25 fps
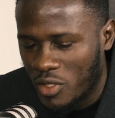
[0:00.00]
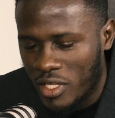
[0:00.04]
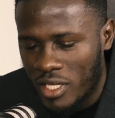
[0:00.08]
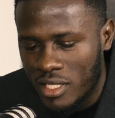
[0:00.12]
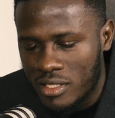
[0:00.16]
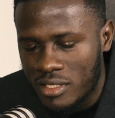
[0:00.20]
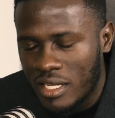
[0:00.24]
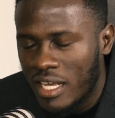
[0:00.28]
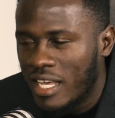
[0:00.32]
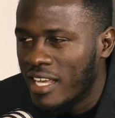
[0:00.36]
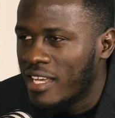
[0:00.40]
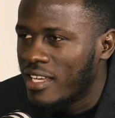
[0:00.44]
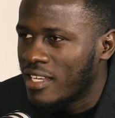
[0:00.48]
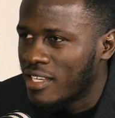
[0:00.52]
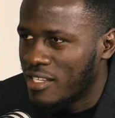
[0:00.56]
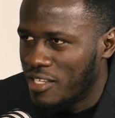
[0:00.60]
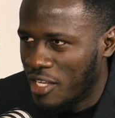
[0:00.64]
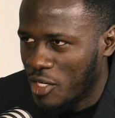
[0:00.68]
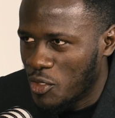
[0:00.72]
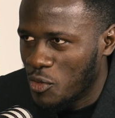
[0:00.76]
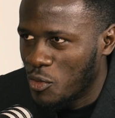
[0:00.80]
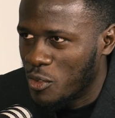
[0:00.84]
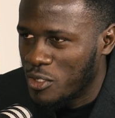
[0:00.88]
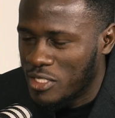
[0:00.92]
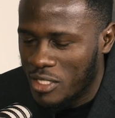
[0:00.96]
to that.
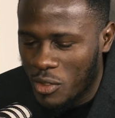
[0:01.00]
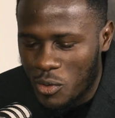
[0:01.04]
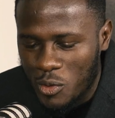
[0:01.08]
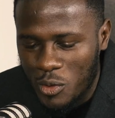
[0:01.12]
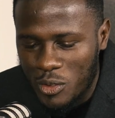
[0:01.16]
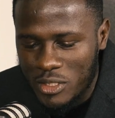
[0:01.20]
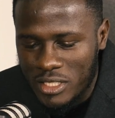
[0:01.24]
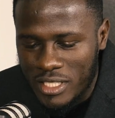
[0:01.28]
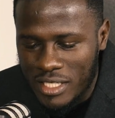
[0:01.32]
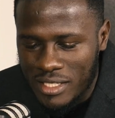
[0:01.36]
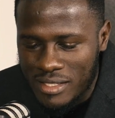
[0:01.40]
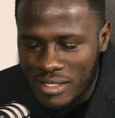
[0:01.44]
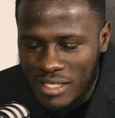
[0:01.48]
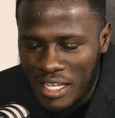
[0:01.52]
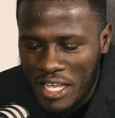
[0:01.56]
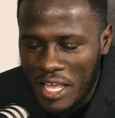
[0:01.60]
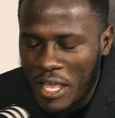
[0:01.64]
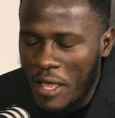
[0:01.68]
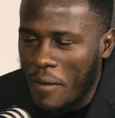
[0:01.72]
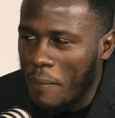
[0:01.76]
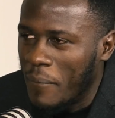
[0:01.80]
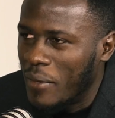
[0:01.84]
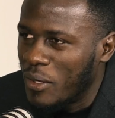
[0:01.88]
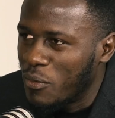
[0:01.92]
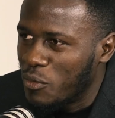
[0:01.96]
That was the context.
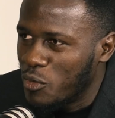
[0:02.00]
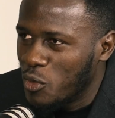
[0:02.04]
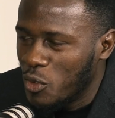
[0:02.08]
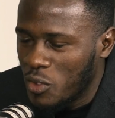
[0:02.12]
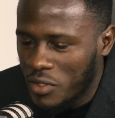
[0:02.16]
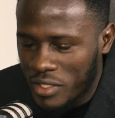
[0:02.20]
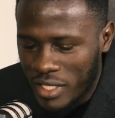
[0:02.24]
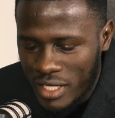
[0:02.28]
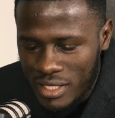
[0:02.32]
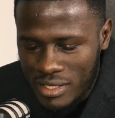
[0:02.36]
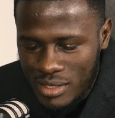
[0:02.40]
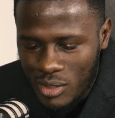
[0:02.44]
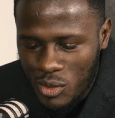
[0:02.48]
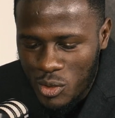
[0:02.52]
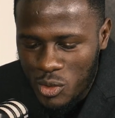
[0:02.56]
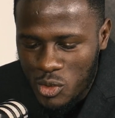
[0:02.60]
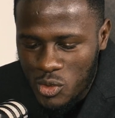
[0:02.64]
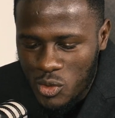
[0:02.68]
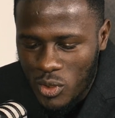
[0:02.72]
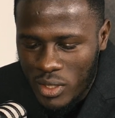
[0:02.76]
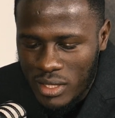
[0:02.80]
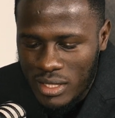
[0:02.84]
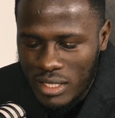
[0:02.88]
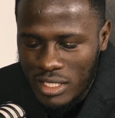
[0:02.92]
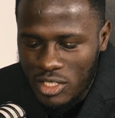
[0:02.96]
But beyond that,
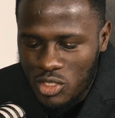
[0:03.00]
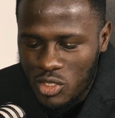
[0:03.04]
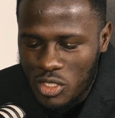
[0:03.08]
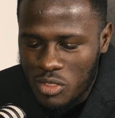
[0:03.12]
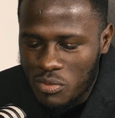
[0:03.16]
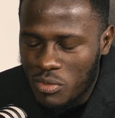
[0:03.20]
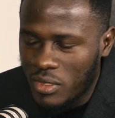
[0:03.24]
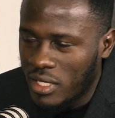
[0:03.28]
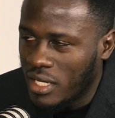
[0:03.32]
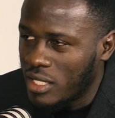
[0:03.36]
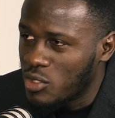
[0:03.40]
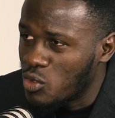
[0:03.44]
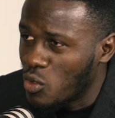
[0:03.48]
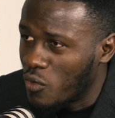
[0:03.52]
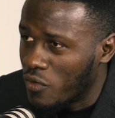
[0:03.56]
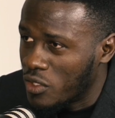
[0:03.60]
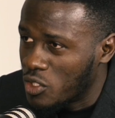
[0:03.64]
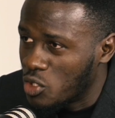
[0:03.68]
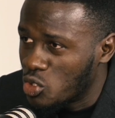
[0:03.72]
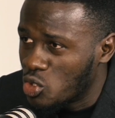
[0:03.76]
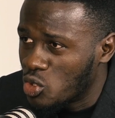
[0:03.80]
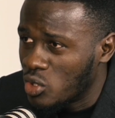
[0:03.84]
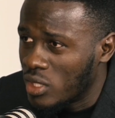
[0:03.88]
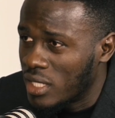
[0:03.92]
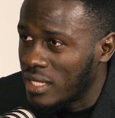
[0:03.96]
also, I think it has been a nice
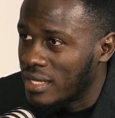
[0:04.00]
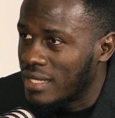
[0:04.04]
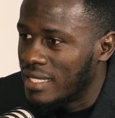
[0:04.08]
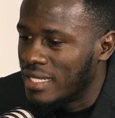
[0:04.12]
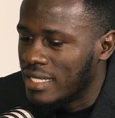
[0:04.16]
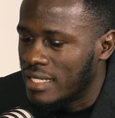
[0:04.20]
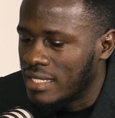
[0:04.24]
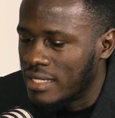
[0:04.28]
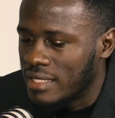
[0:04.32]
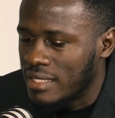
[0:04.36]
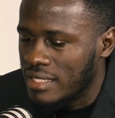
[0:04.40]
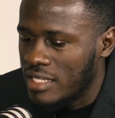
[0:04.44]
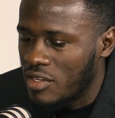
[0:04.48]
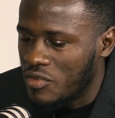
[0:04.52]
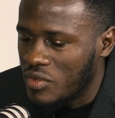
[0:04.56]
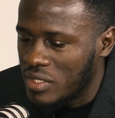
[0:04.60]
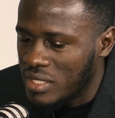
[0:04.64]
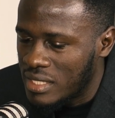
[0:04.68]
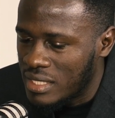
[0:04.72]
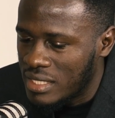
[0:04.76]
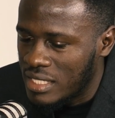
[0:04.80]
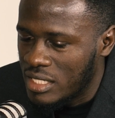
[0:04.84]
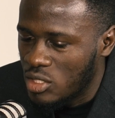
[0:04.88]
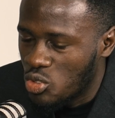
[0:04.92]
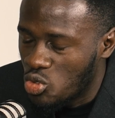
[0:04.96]
conversation. I think there
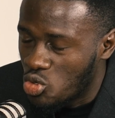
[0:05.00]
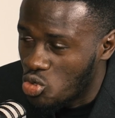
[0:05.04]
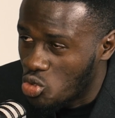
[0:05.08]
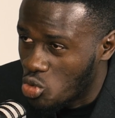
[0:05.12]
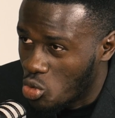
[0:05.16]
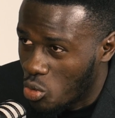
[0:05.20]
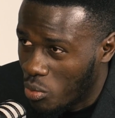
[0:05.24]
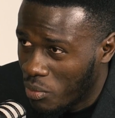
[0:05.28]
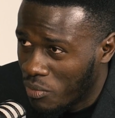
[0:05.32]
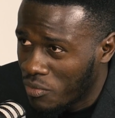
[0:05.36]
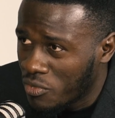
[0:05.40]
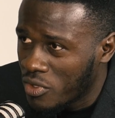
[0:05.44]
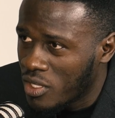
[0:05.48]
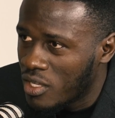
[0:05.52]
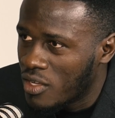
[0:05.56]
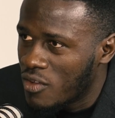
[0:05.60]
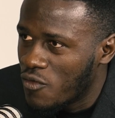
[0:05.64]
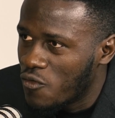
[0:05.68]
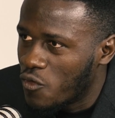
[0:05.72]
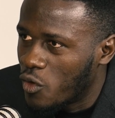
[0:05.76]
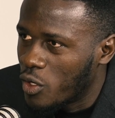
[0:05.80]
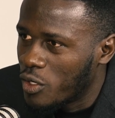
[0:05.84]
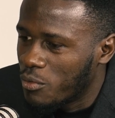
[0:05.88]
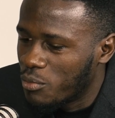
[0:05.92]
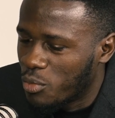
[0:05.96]
is still room
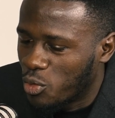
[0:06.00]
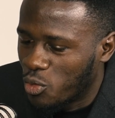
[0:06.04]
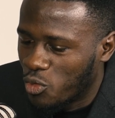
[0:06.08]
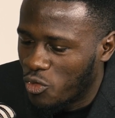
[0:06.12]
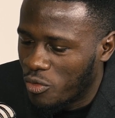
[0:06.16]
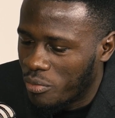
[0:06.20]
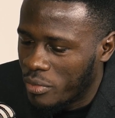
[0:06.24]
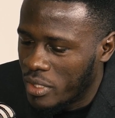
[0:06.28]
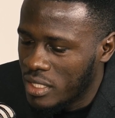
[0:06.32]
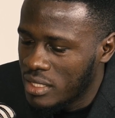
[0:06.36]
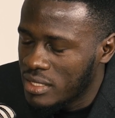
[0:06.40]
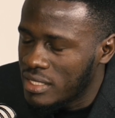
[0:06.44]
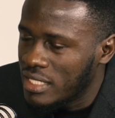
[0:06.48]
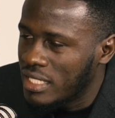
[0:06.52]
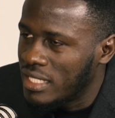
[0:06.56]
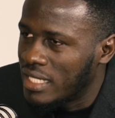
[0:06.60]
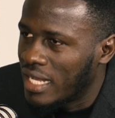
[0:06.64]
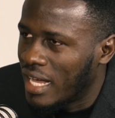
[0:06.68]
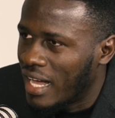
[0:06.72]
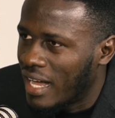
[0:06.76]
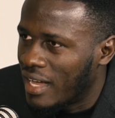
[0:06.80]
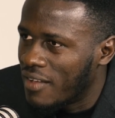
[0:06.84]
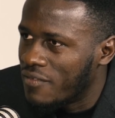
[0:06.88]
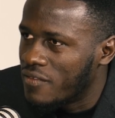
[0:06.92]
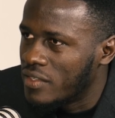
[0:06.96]
for improvement in
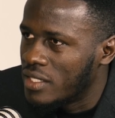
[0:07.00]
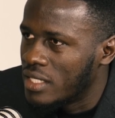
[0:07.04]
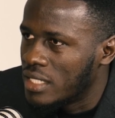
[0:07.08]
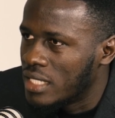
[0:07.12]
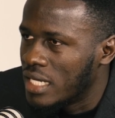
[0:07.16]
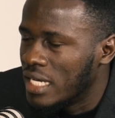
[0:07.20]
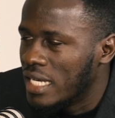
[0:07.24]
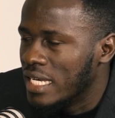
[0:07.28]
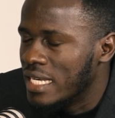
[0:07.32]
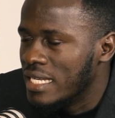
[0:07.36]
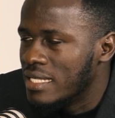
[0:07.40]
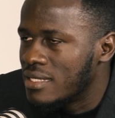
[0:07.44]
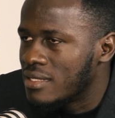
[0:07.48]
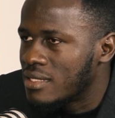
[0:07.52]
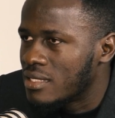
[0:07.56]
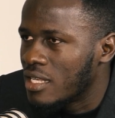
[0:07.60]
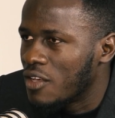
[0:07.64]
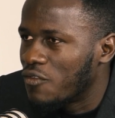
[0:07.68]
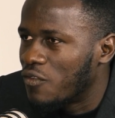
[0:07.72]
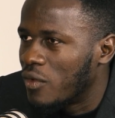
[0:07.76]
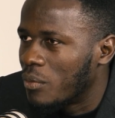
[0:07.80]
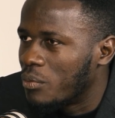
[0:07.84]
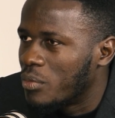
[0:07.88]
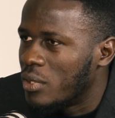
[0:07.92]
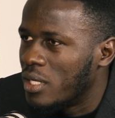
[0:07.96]
having
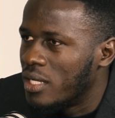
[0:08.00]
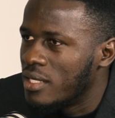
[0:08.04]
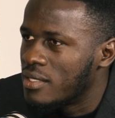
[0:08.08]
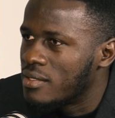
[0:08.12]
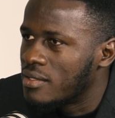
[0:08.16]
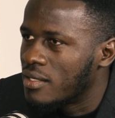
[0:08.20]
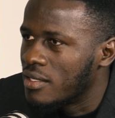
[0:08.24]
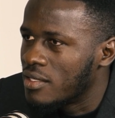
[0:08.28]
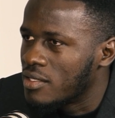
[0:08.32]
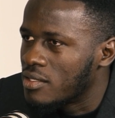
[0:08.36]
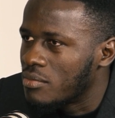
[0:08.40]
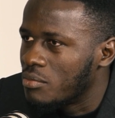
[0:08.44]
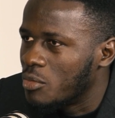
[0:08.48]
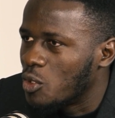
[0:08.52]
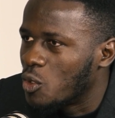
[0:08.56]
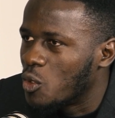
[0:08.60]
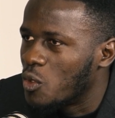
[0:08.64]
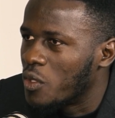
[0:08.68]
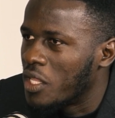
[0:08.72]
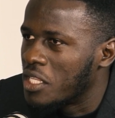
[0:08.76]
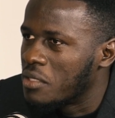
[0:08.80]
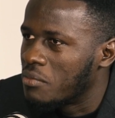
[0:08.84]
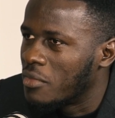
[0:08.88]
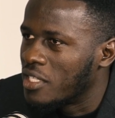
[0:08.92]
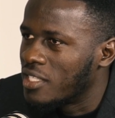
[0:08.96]
safer places,
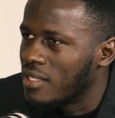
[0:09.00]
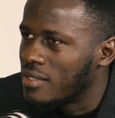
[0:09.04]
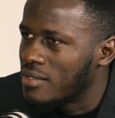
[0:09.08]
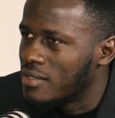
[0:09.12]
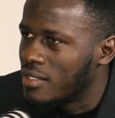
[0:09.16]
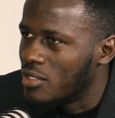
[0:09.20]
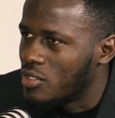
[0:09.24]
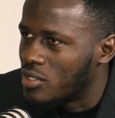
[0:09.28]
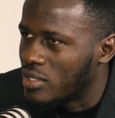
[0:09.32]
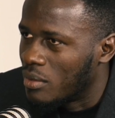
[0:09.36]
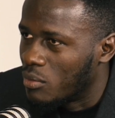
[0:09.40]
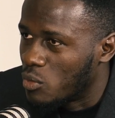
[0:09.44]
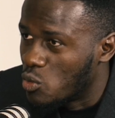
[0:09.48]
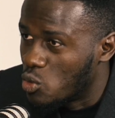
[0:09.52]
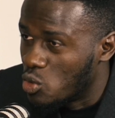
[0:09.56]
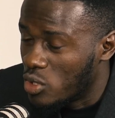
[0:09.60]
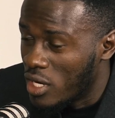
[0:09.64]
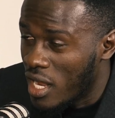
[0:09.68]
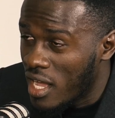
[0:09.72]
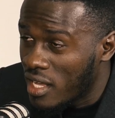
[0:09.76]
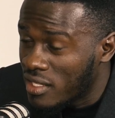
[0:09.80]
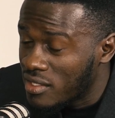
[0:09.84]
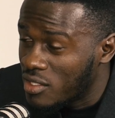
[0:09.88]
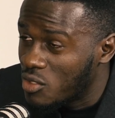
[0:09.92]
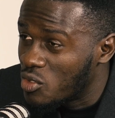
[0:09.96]
because as much as there's some
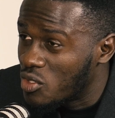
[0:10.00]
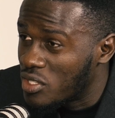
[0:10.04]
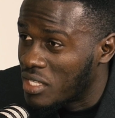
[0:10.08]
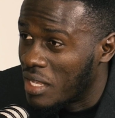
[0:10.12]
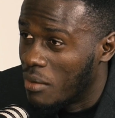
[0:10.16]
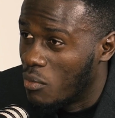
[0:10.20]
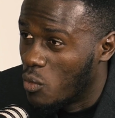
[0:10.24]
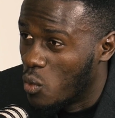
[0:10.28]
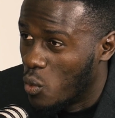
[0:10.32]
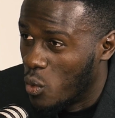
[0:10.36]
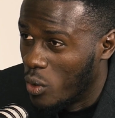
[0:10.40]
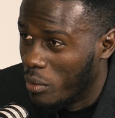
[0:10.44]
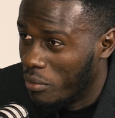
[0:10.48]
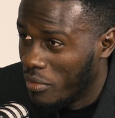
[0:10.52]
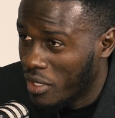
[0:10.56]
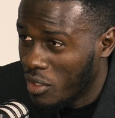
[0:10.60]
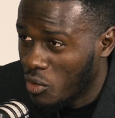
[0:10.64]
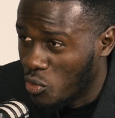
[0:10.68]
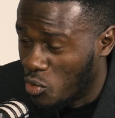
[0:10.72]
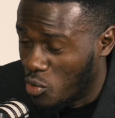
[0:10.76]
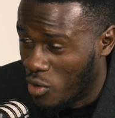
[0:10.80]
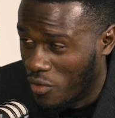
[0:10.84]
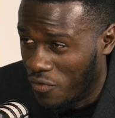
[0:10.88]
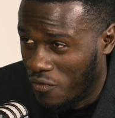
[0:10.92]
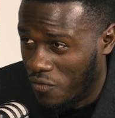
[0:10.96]
good access to some
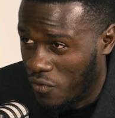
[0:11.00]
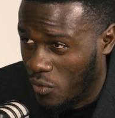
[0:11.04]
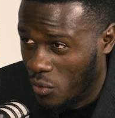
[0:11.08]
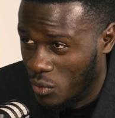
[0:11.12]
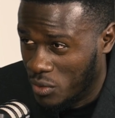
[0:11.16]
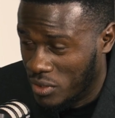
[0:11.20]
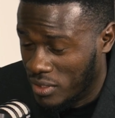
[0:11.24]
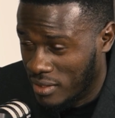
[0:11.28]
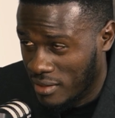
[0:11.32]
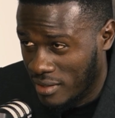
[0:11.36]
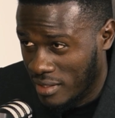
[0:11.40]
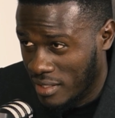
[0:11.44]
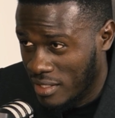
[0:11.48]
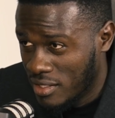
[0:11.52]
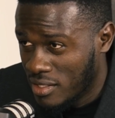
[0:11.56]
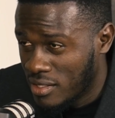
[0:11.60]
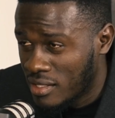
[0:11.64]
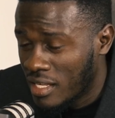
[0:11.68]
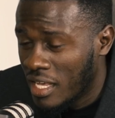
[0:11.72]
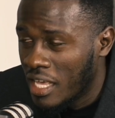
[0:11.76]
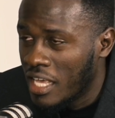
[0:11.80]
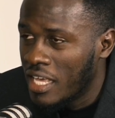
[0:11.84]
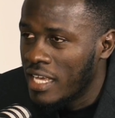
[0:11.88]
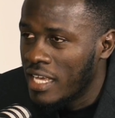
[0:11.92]
women who have fought things,